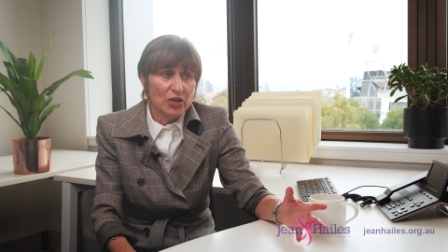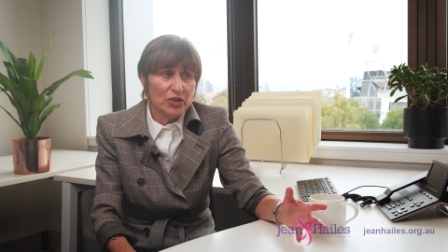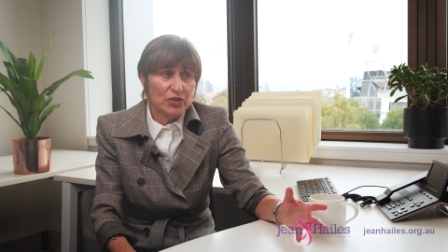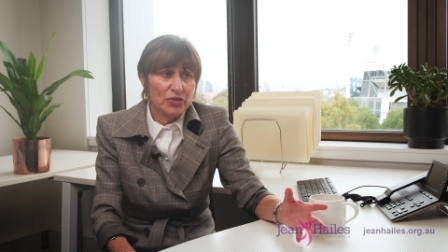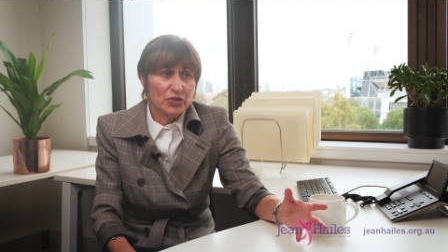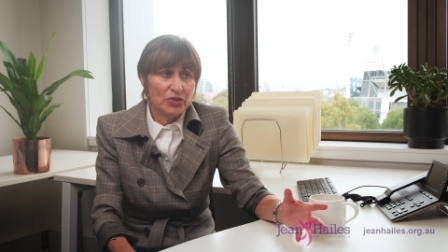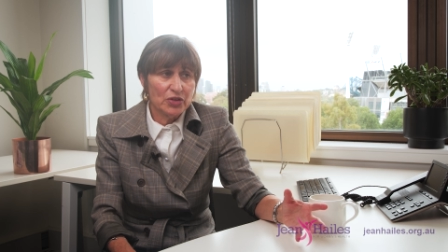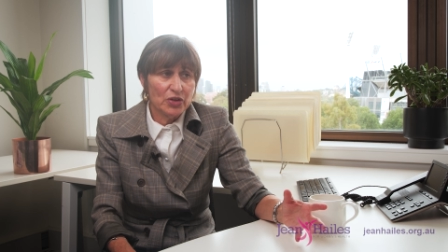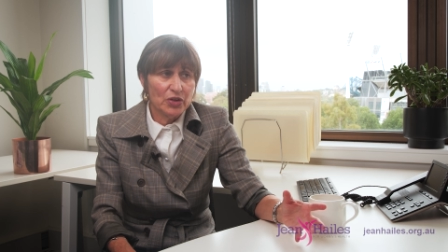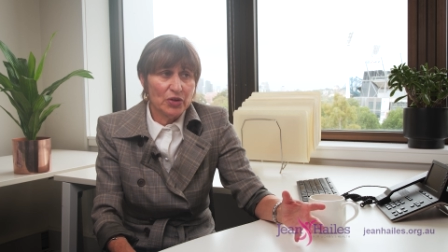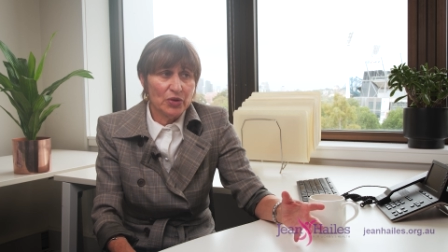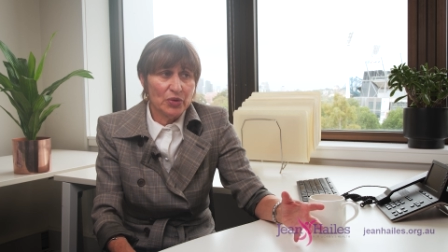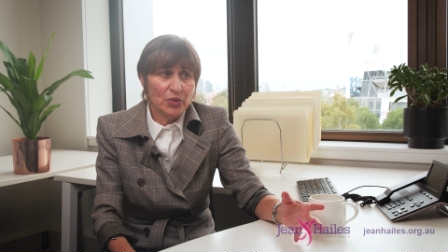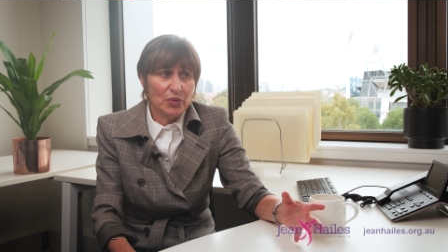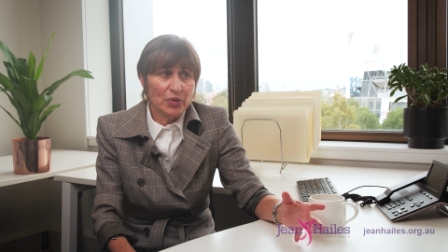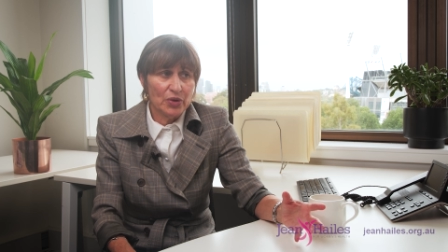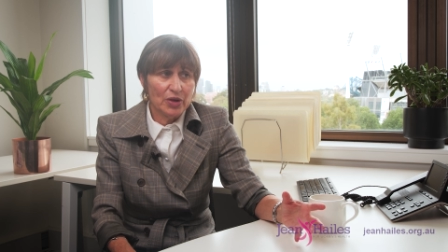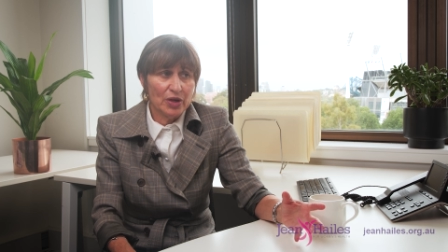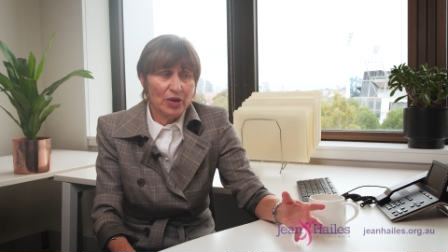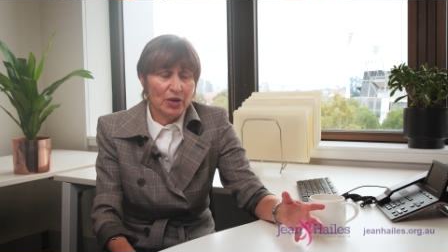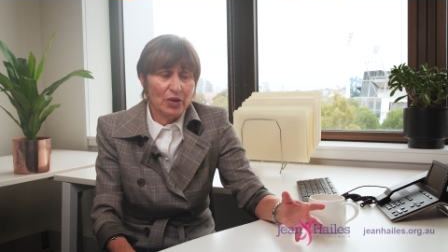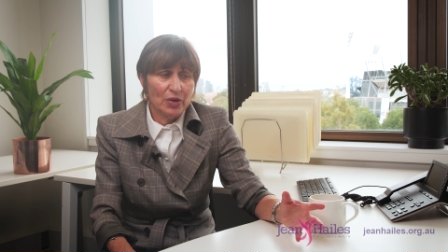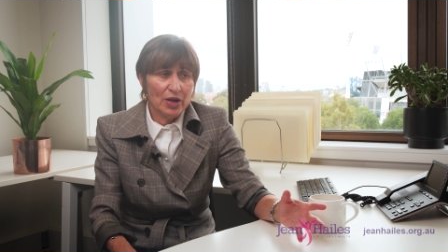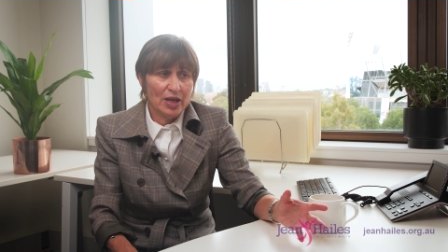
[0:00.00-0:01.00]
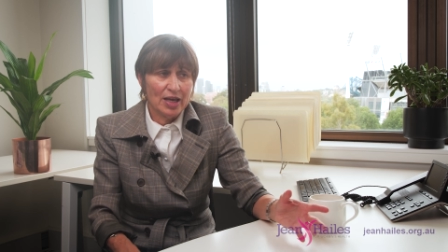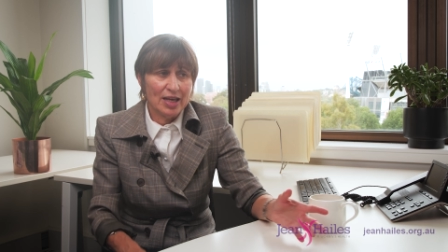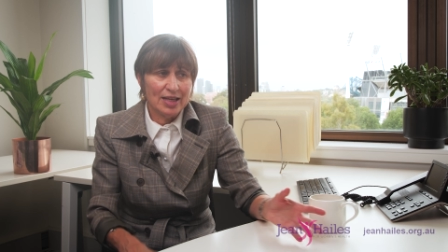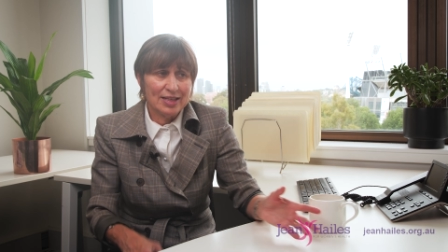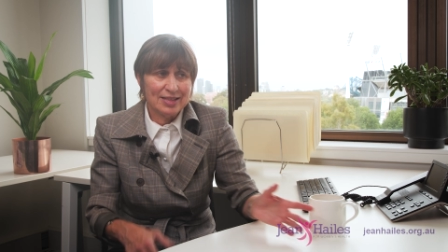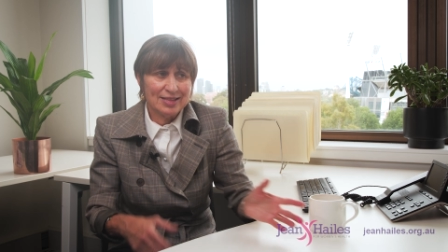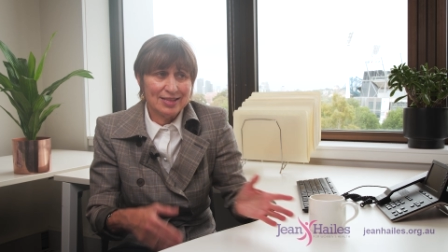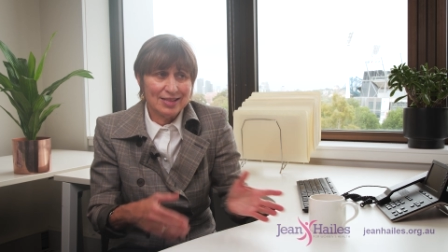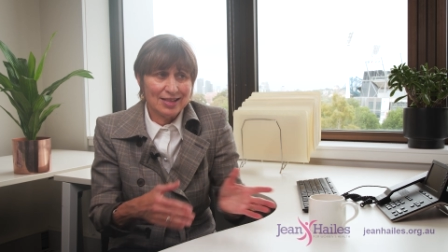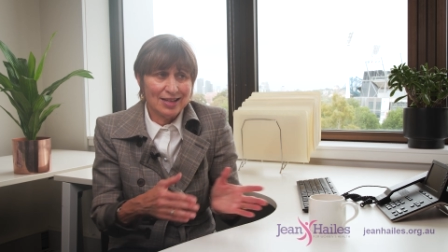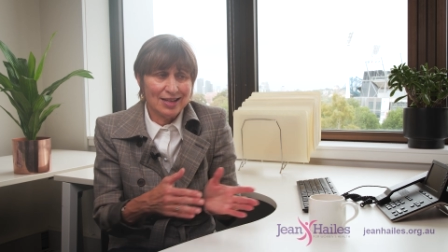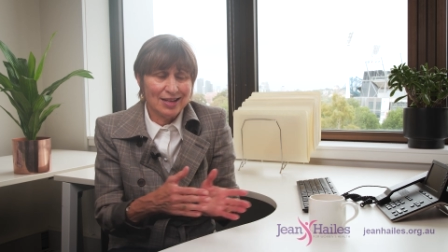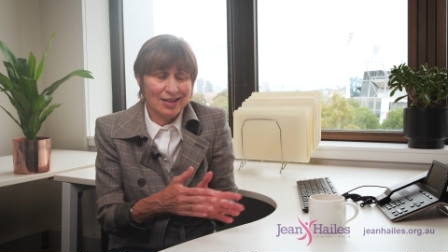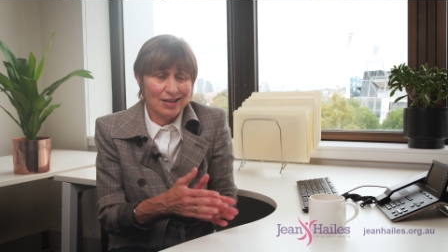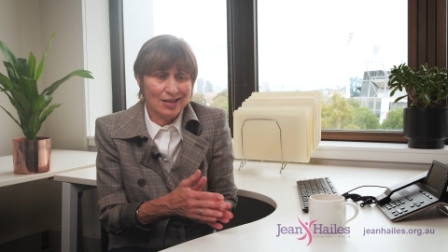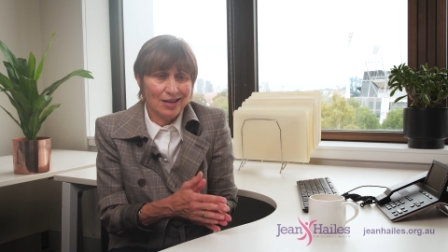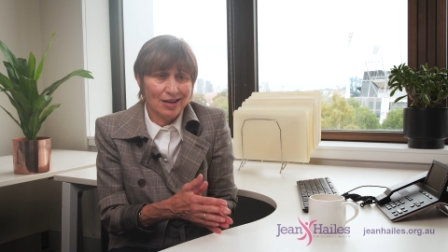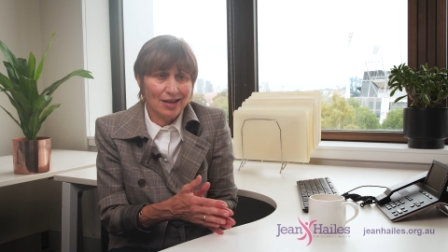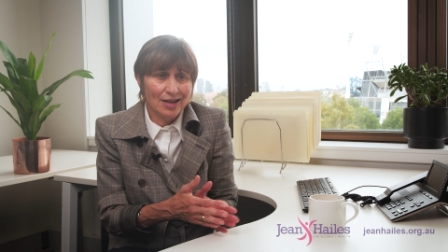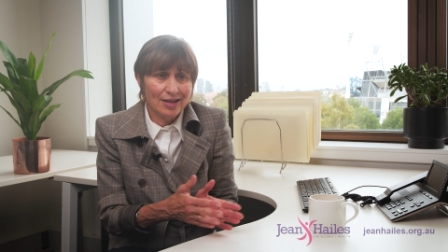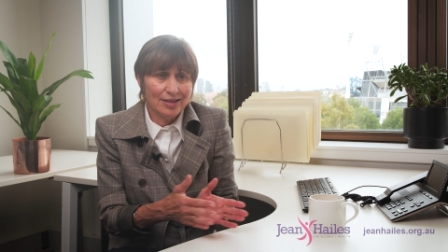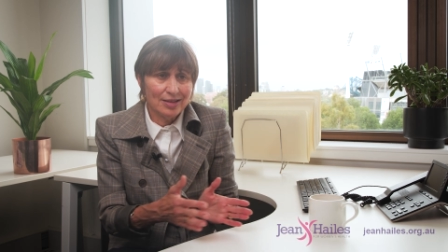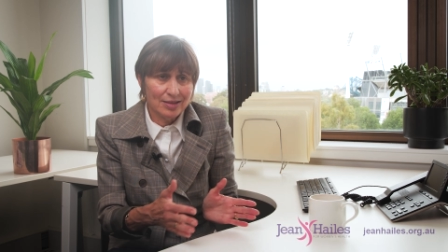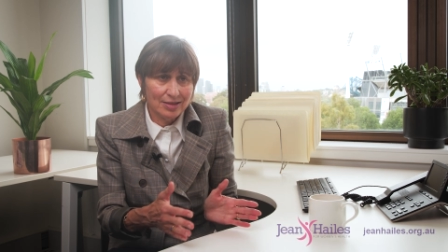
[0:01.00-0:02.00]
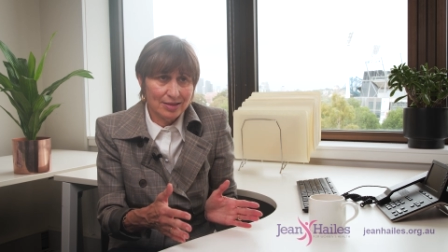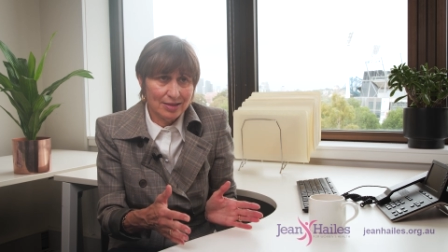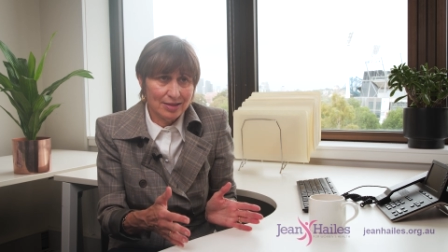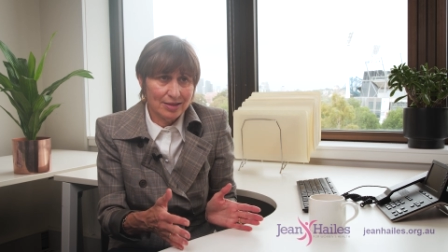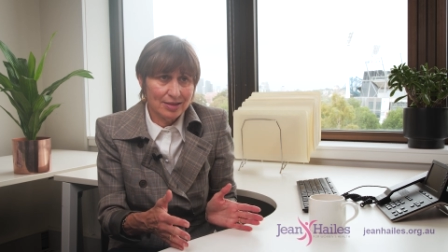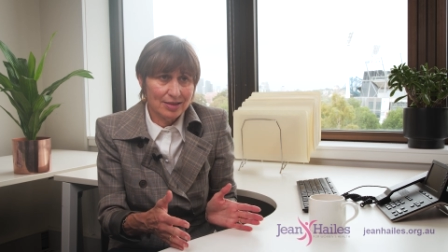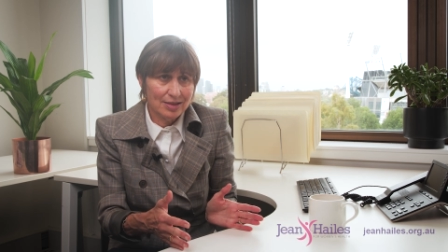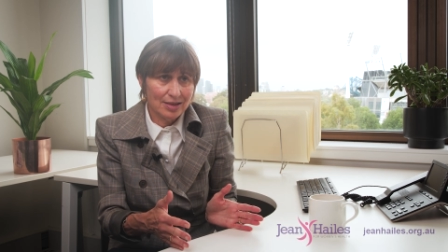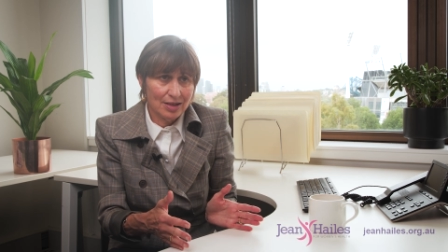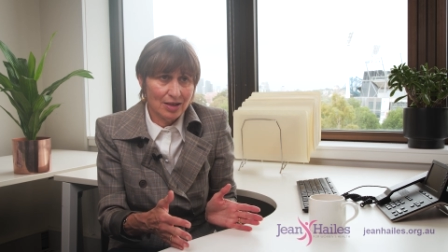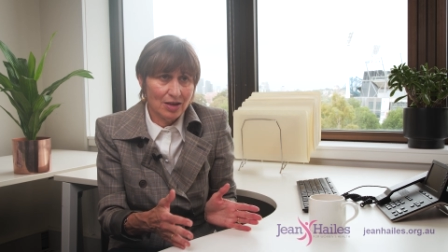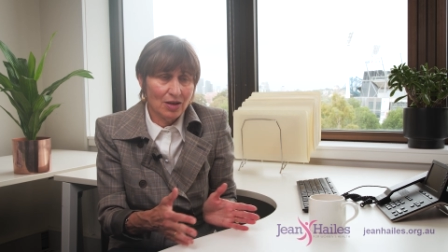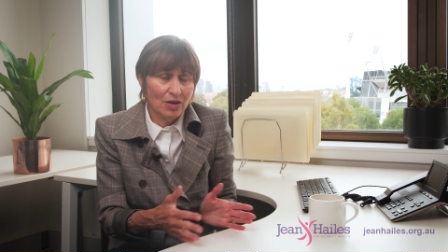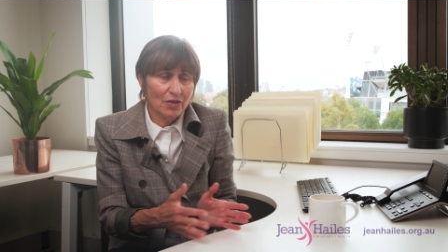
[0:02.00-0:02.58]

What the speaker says: So it's a guidance